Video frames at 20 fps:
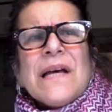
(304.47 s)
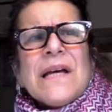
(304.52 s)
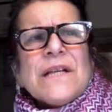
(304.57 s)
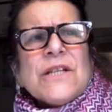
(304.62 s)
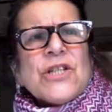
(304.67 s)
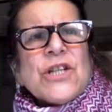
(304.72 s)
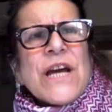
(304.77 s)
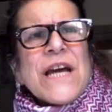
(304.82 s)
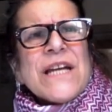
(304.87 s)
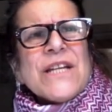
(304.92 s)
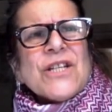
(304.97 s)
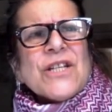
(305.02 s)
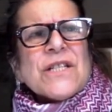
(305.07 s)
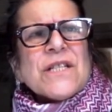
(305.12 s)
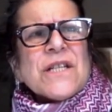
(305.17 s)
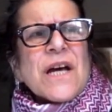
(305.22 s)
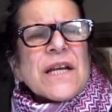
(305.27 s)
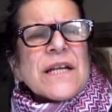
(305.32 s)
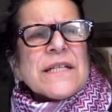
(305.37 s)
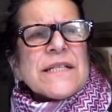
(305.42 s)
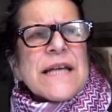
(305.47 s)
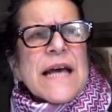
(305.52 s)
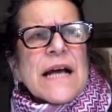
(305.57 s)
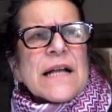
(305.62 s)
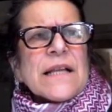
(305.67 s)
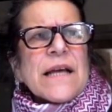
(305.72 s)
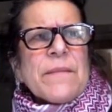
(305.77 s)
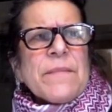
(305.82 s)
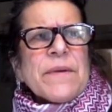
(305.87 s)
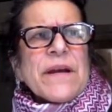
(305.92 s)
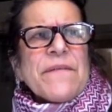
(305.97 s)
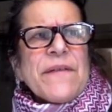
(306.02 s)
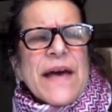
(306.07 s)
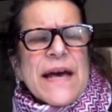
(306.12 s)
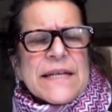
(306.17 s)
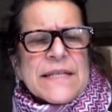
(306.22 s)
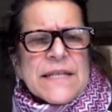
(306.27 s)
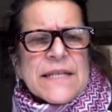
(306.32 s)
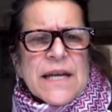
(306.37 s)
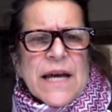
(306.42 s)
change is not exactly. I mean, I've
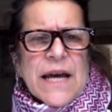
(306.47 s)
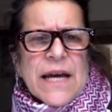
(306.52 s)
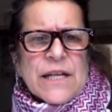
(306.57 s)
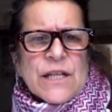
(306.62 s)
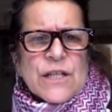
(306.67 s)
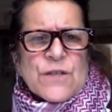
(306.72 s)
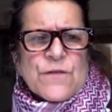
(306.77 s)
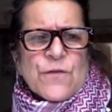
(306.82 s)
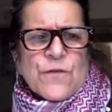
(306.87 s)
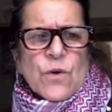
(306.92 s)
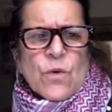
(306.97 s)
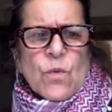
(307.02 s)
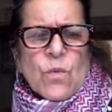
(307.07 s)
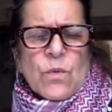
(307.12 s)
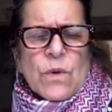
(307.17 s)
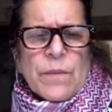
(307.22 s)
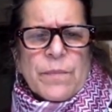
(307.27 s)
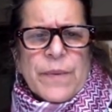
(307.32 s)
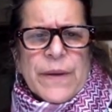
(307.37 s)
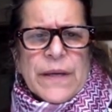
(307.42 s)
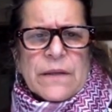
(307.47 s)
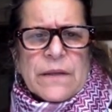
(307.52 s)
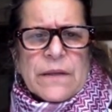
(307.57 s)
had tinnitus for a bit.